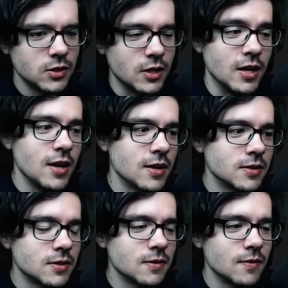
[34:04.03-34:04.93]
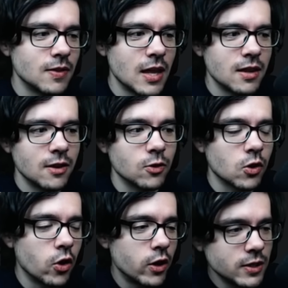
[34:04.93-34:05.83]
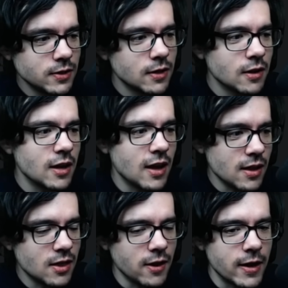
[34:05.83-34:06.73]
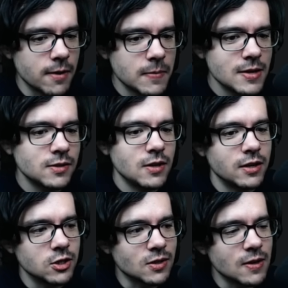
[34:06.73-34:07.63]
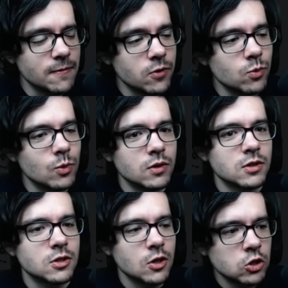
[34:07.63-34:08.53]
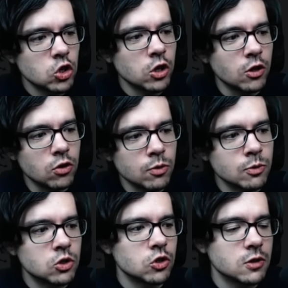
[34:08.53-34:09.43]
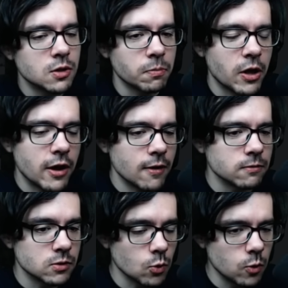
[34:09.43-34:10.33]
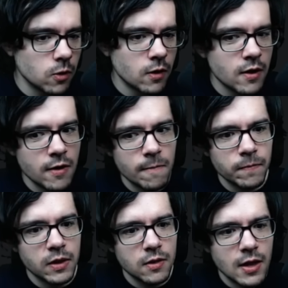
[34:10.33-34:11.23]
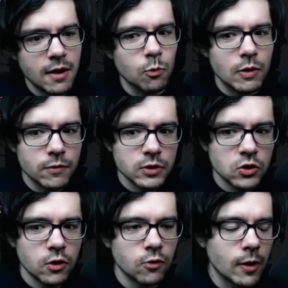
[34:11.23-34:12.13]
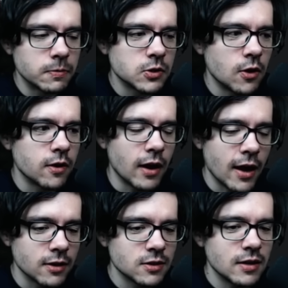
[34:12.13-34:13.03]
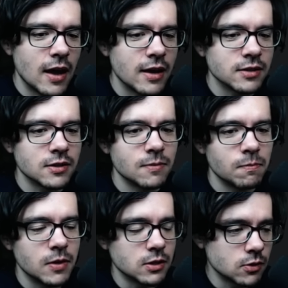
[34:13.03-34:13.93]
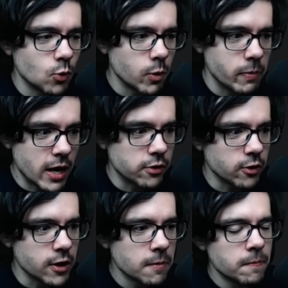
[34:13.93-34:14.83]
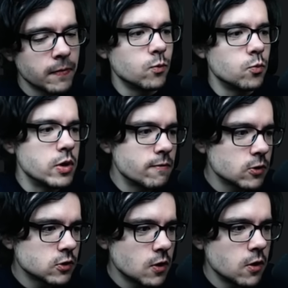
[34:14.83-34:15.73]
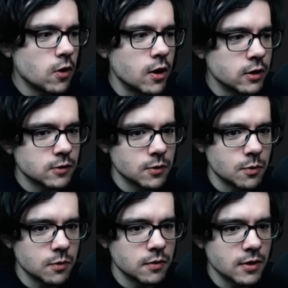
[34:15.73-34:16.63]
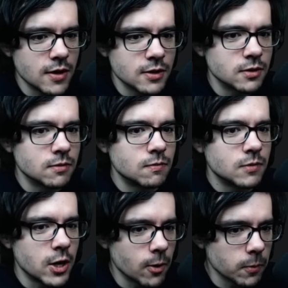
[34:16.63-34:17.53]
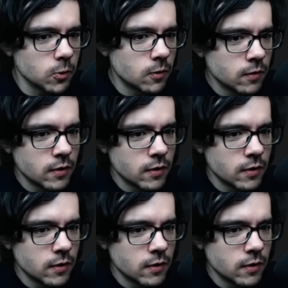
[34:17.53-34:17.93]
to hit, then they'll constantly hit the enemies and just give you such a huge supply of soul that Weaversong Grubsong acts as a soul battery. Weaversong on its own is terrible.